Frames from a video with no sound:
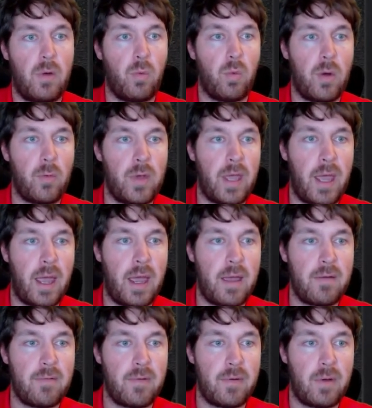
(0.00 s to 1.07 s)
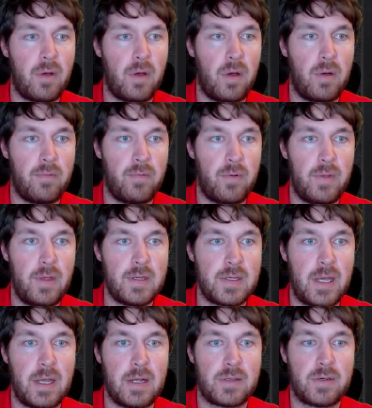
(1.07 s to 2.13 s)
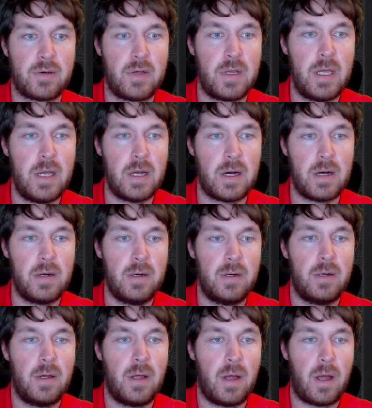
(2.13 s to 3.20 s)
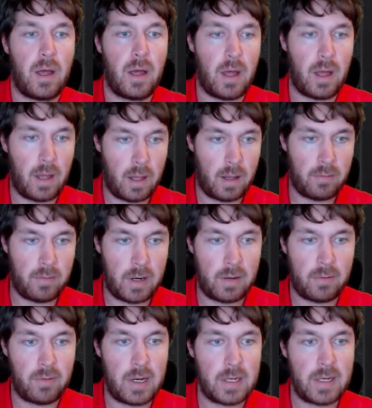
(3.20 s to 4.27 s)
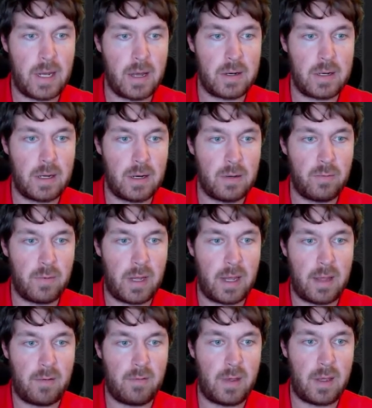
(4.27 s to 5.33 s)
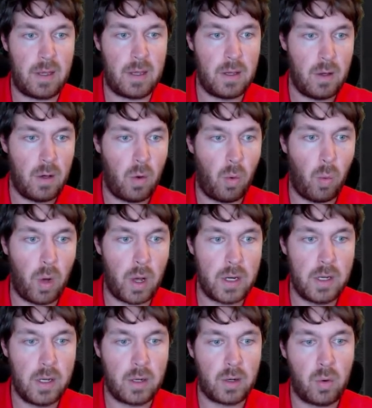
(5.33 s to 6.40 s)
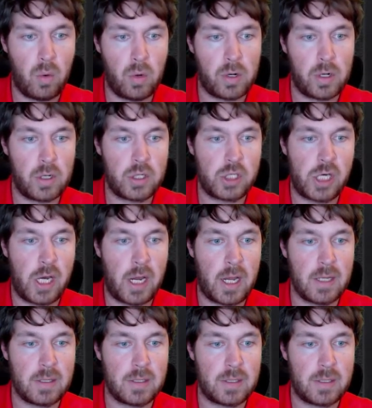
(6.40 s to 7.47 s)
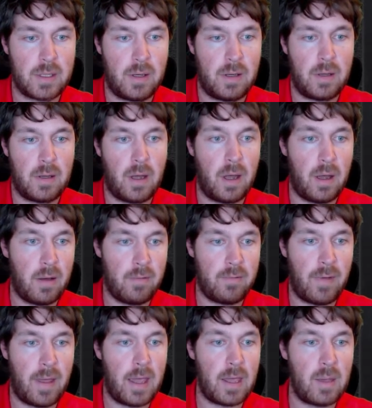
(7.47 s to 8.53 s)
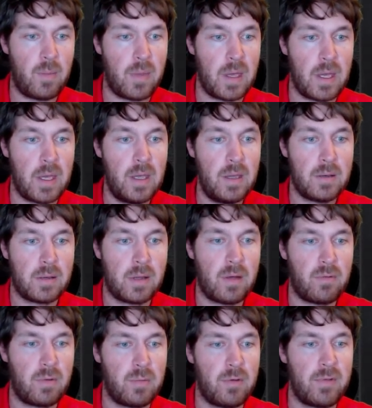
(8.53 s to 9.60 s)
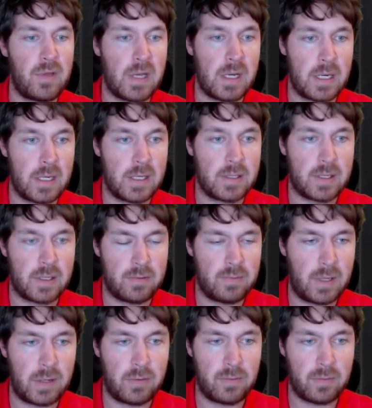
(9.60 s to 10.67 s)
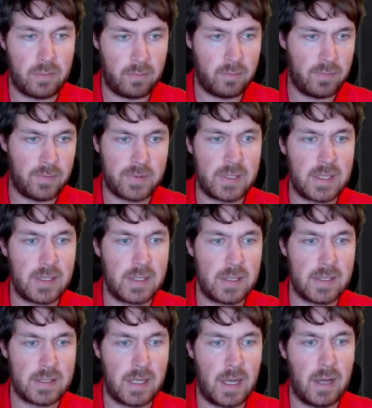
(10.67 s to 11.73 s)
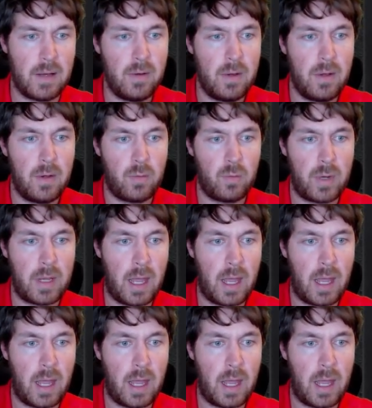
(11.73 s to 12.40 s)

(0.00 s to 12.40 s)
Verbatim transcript: what we have for this answer here, I'll write it right down here. We have a 1/4 chance of AB. I'll remove the I's because we can see these now. We